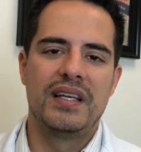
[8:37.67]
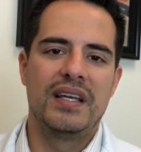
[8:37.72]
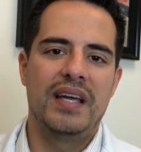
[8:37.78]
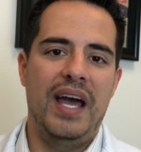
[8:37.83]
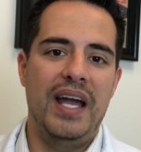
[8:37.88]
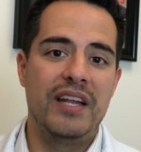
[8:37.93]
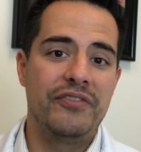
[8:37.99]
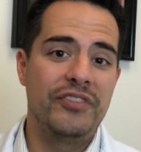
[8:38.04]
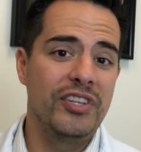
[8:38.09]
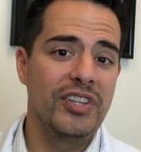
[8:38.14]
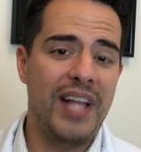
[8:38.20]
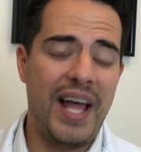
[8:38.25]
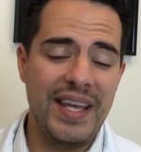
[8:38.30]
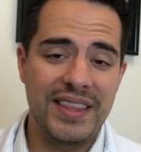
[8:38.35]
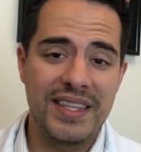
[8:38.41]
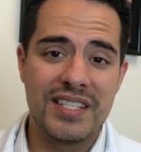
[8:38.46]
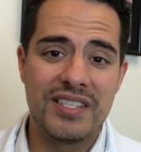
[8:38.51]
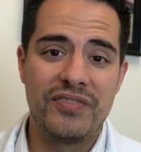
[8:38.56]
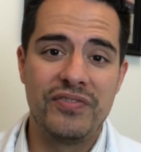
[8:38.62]
And if you like
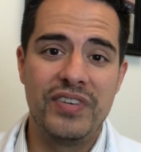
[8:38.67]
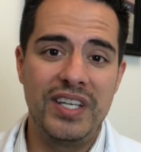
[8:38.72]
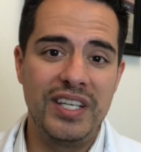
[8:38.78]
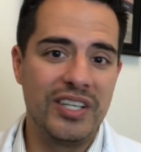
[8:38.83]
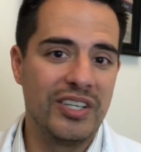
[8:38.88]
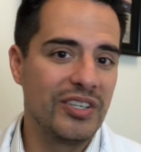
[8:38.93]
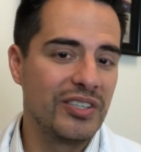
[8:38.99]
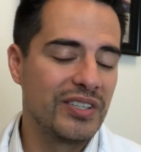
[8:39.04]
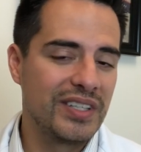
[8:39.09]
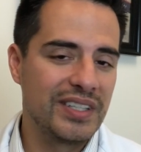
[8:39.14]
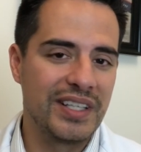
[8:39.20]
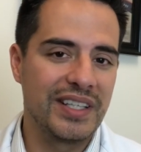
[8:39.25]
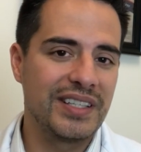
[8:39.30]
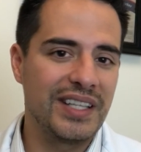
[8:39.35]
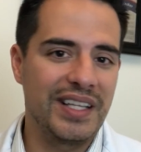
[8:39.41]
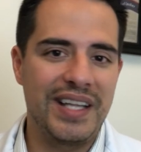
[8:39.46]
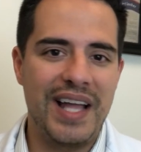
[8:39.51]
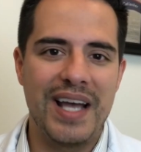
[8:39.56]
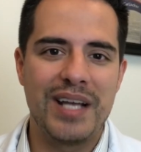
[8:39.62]
this video, click
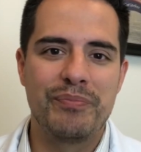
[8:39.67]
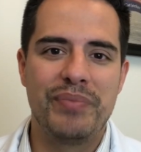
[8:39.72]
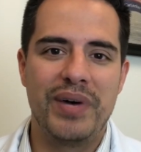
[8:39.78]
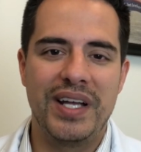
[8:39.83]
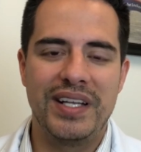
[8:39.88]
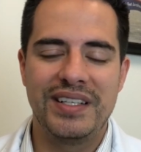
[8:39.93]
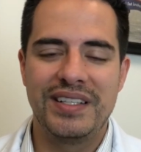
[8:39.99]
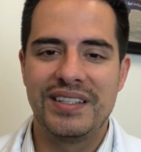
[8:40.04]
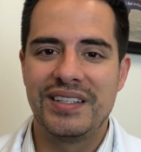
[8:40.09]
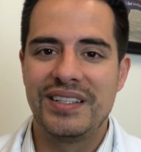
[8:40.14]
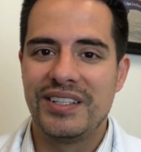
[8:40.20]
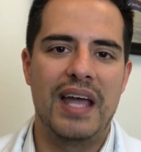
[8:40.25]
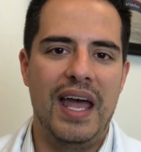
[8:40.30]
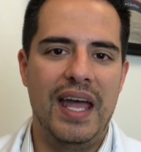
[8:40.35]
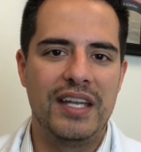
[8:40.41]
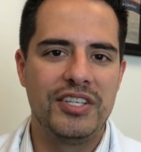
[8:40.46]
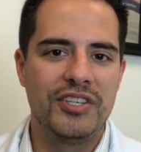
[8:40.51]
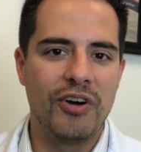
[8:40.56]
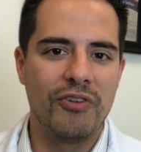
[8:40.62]
the like button
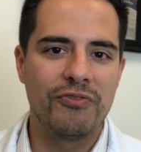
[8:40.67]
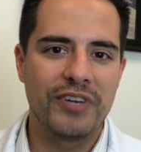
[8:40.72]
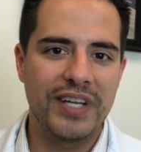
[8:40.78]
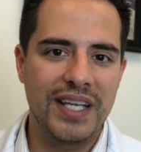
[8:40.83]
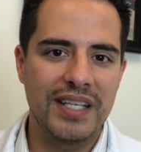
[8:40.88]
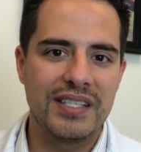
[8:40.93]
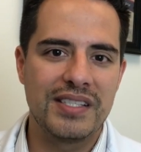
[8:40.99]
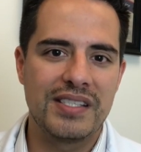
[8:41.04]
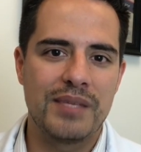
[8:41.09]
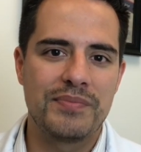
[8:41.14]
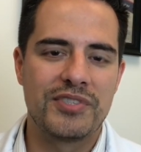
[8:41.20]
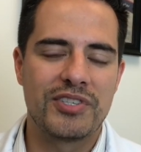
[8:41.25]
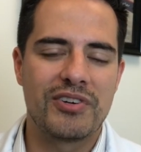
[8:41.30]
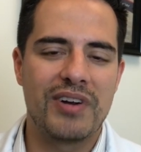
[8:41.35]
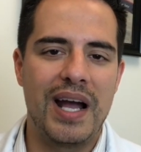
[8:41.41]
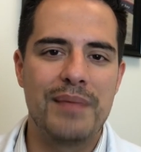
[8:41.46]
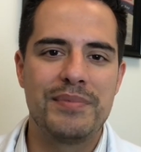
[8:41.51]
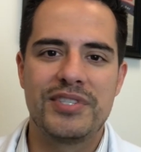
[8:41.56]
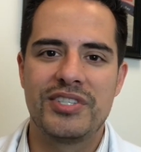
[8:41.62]
and don't forget to
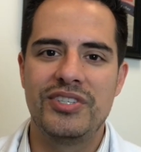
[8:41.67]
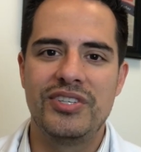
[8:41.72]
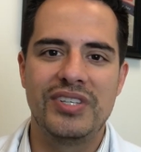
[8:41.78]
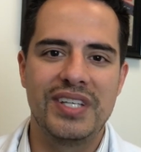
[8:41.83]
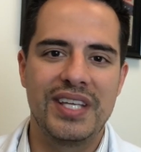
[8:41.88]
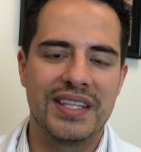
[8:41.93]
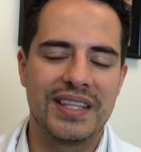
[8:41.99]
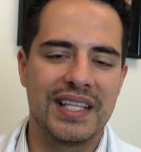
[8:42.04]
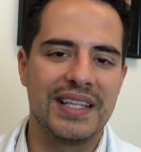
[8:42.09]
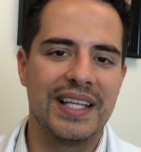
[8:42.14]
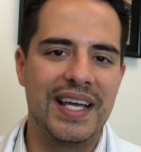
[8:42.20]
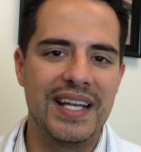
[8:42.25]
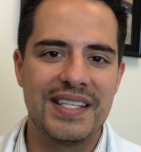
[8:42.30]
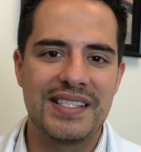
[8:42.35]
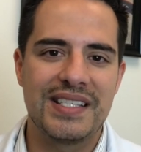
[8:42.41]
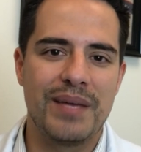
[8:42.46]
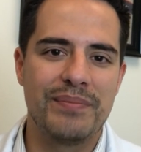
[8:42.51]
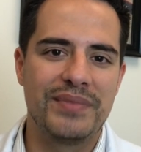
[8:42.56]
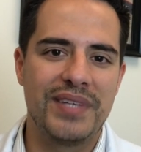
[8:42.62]
subscribe so you can get the
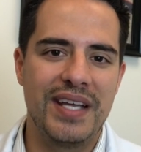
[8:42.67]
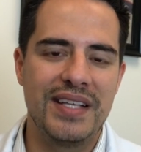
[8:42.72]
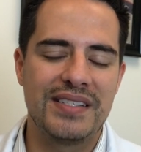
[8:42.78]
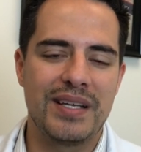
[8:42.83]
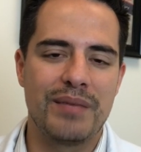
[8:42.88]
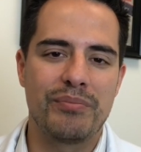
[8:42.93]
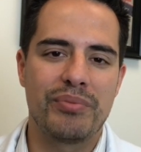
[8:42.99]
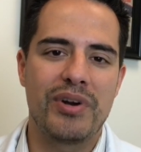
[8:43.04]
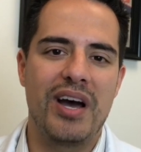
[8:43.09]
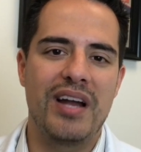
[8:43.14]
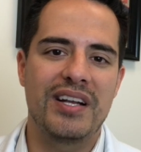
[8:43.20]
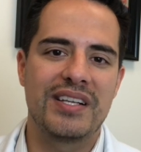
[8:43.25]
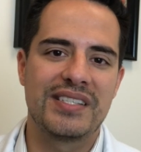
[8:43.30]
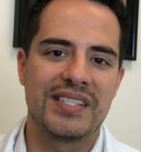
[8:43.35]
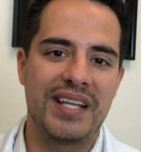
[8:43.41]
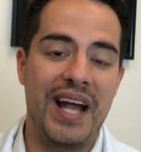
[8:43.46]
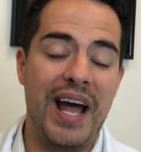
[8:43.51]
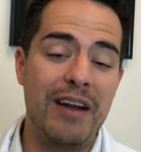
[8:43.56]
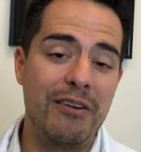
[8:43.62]
latest updates on products
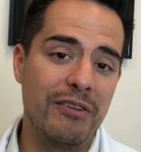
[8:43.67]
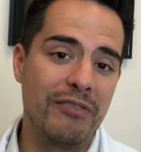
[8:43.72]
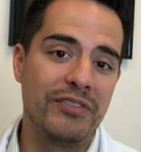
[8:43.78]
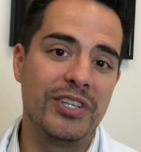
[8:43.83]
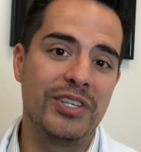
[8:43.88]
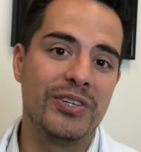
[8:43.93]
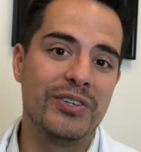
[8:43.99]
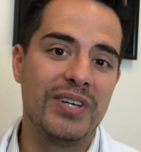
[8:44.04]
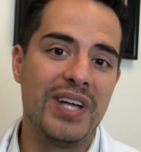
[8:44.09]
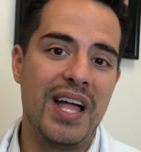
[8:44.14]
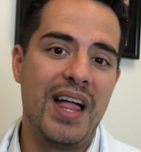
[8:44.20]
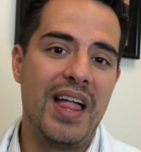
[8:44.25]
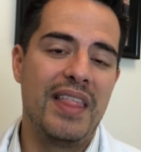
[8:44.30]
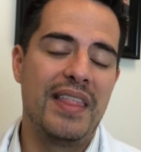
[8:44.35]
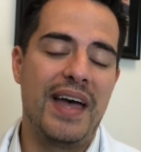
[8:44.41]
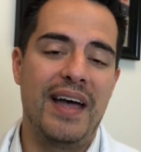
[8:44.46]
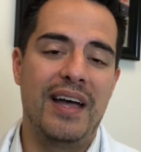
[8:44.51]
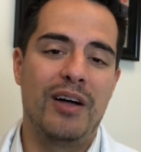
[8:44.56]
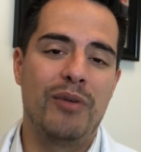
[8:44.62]
that I review
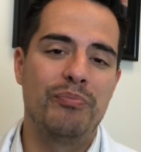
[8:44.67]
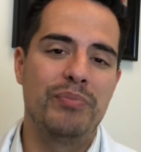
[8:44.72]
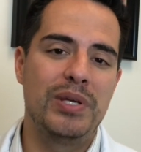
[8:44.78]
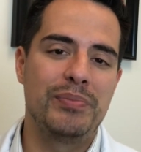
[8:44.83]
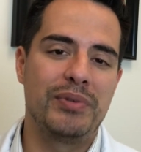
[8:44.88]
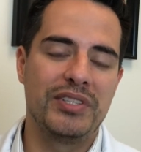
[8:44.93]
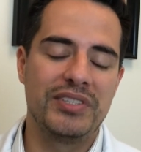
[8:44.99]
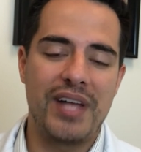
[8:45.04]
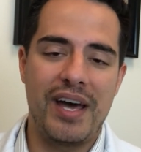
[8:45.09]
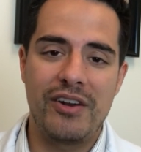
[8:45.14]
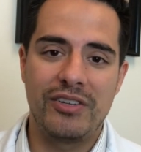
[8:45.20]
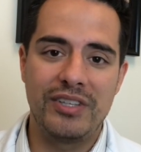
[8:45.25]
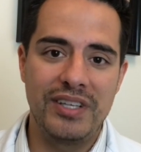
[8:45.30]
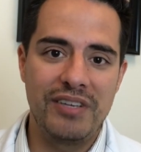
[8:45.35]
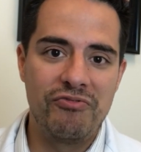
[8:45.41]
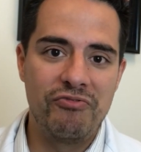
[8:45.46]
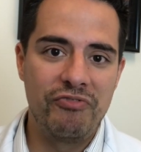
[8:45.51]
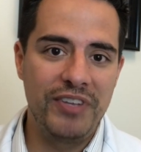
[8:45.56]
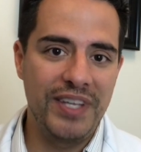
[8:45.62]
that help people not only
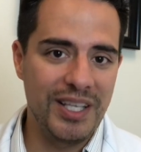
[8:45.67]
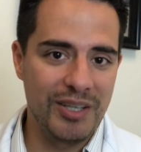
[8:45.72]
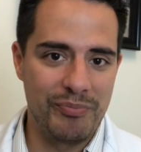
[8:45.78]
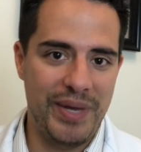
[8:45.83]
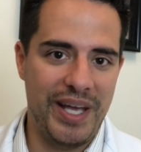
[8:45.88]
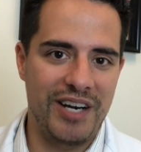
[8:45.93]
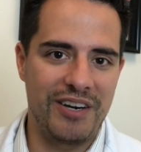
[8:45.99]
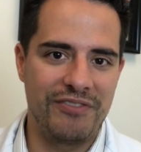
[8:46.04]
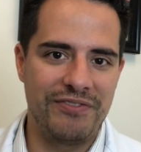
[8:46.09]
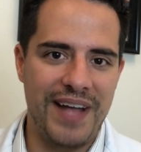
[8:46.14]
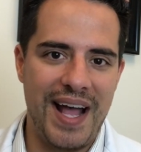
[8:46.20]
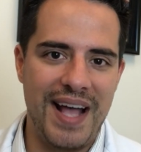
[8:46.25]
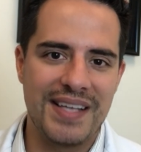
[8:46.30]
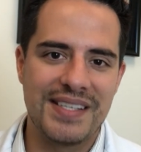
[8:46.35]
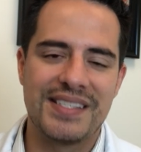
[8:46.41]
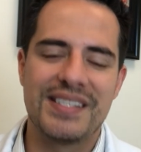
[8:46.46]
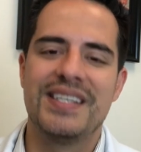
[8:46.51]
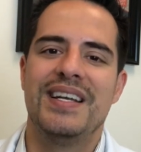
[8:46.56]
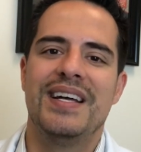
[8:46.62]
feel better
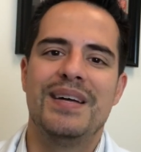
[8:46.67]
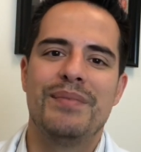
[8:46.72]
fast,